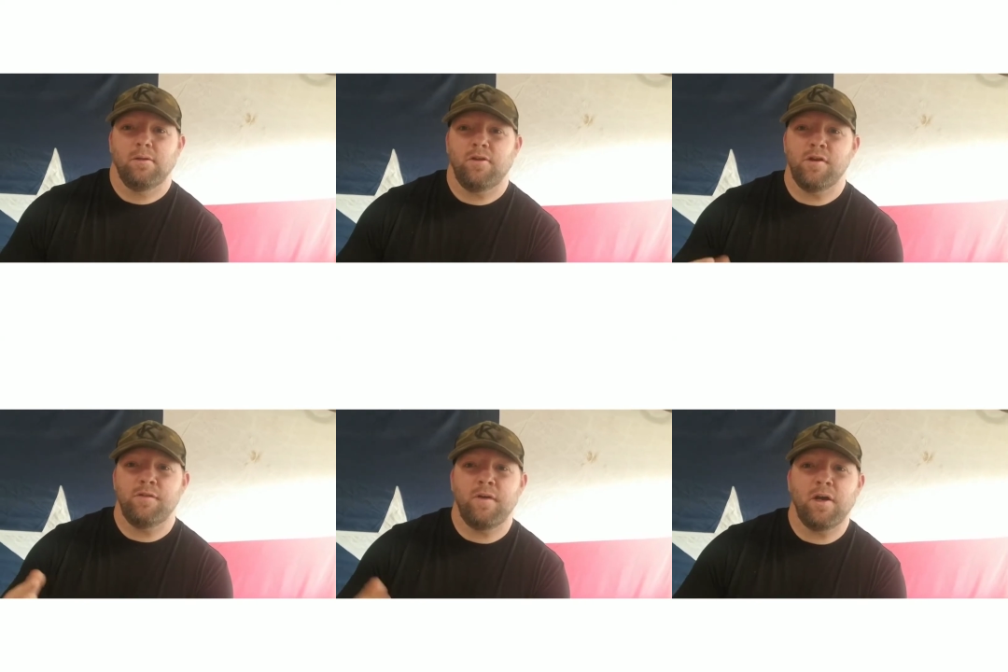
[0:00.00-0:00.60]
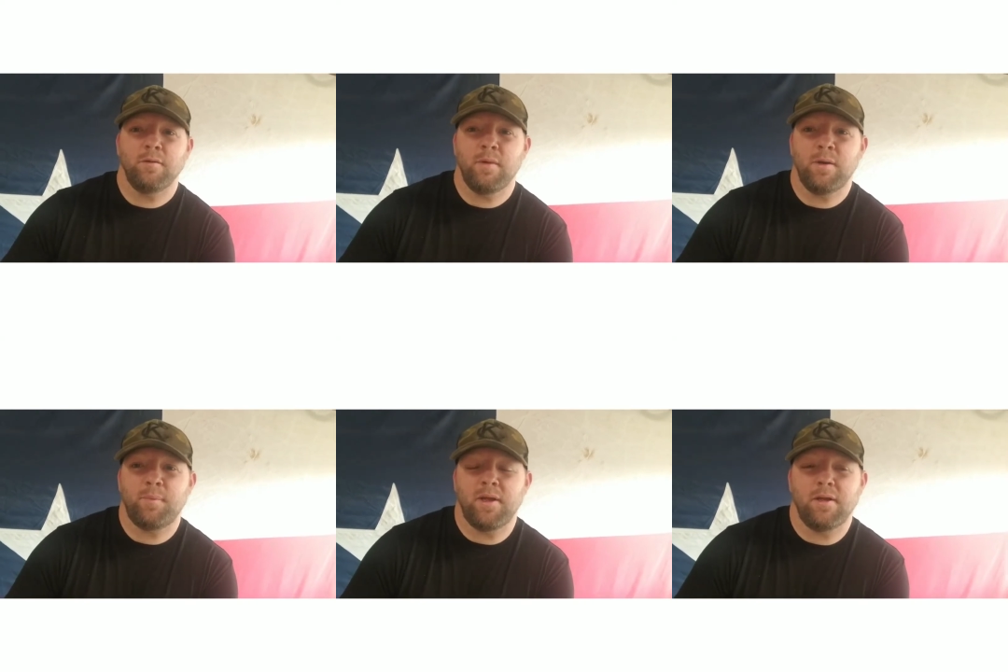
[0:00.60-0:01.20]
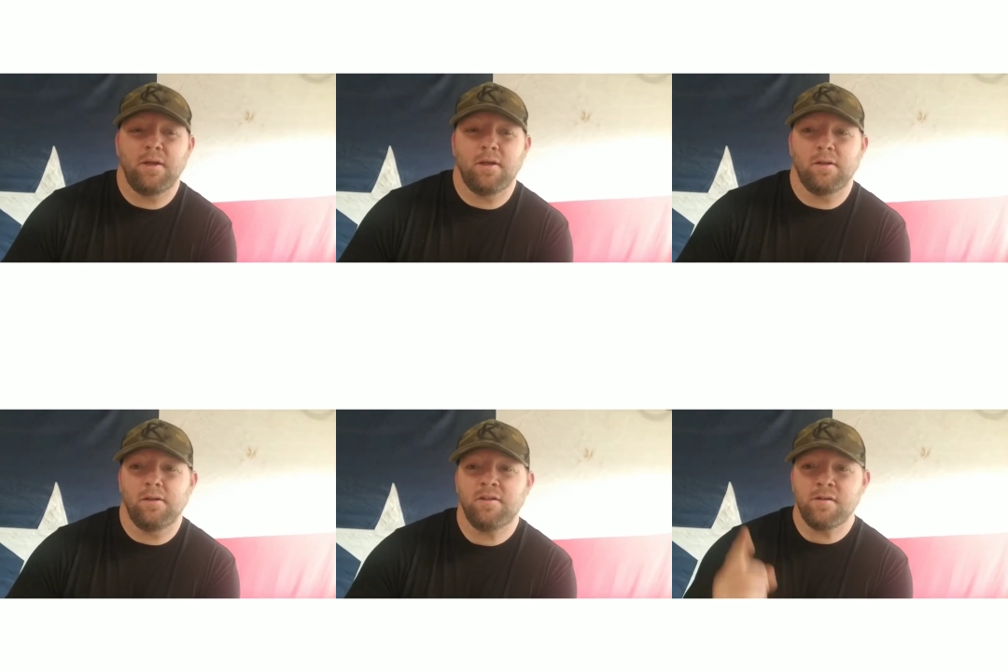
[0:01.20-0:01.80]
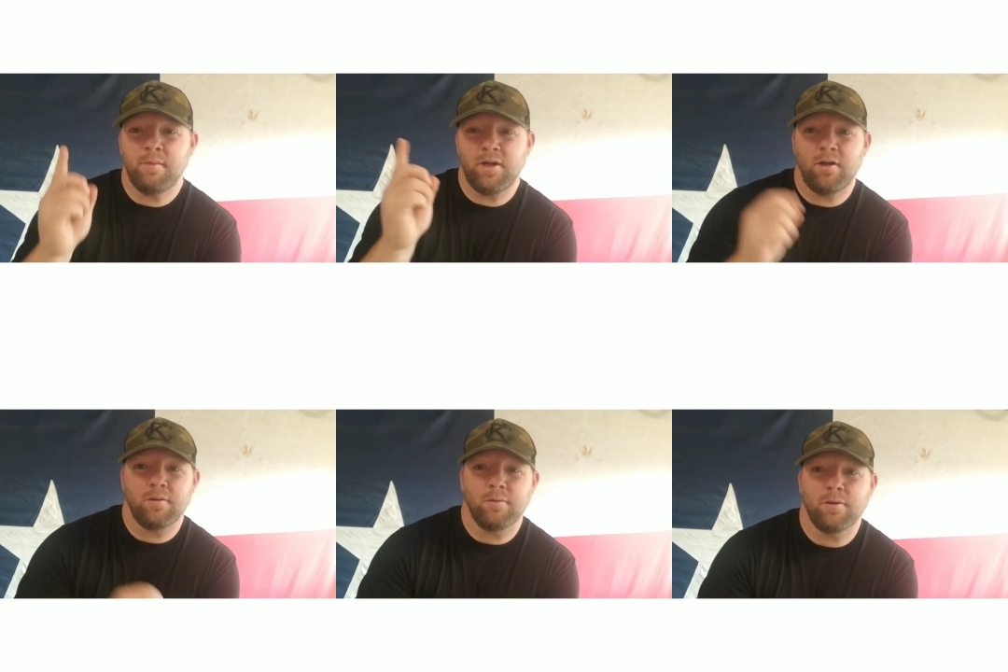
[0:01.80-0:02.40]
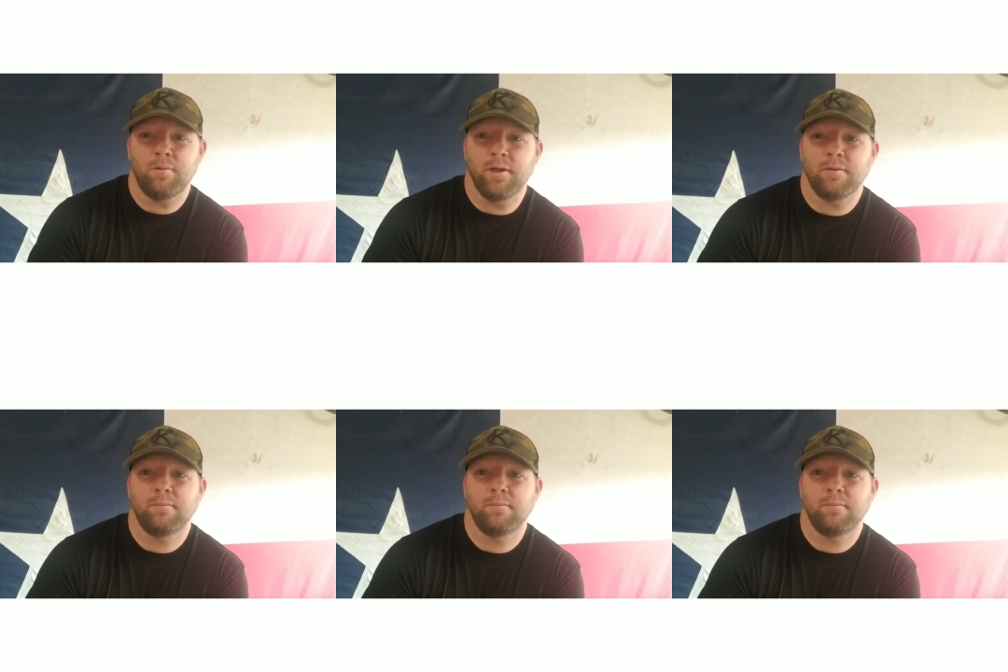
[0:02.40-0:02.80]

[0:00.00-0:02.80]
turn your volume up and uh, listen to my daughter real quick.